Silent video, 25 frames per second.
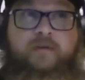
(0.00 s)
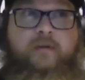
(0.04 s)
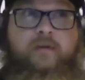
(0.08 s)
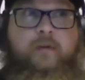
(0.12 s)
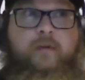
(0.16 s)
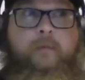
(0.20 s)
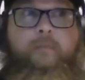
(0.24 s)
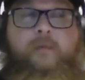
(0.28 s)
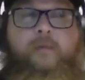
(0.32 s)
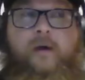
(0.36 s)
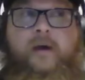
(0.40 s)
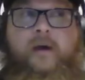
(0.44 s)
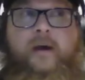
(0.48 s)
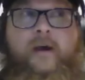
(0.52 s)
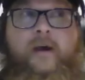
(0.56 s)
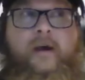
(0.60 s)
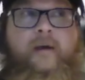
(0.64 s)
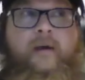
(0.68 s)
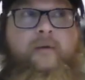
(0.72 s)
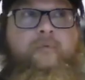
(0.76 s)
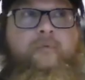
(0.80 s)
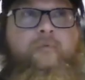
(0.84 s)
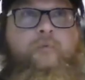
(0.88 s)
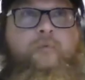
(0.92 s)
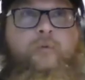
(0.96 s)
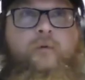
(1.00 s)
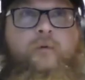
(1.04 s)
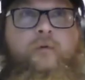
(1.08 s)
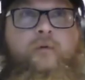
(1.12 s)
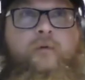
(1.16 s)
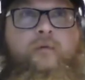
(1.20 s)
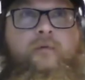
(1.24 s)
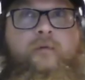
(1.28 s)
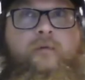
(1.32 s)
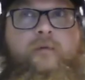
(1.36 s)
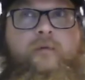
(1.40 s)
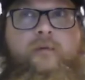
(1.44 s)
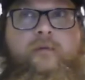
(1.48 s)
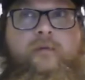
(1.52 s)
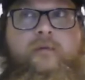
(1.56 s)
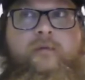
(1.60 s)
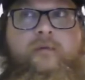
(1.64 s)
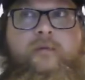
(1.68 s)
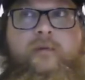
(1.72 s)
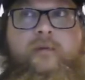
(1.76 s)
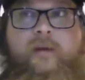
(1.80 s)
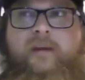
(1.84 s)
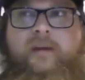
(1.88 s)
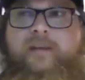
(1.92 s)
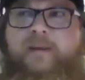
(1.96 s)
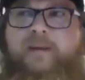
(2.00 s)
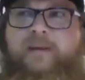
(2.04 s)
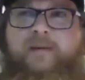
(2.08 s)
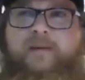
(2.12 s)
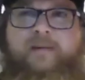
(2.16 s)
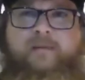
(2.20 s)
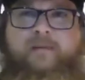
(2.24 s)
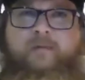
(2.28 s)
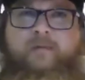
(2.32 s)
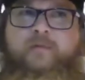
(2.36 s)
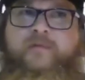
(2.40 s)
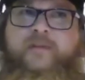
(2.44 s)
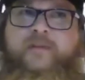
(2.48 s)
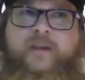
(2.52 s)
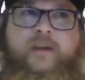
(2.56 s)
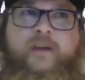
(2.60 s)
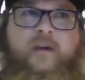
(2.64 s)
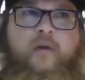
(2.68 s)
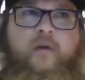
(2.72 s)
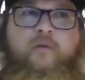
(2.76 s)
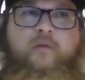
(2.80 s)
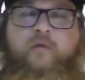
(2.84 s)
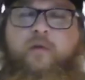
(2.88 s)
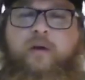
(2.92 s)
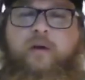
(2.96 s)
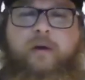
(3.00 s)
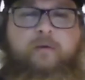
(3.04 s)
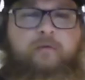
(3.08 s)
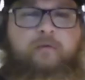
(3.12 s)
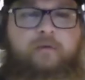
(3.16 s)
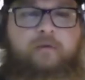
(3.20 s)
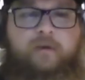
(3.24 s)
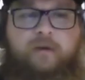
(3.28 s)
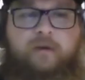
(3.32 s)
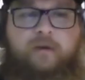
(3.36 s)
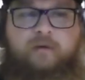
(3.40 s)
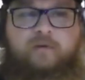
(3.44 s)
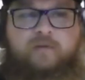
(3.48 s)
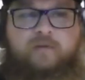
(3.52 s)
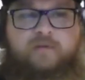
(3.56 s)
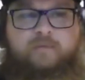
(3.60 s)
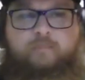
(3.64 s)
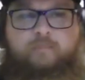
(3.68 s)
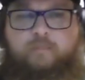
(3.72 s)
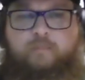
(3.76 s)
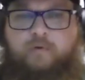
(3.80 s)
So for I think it was like over 100 years,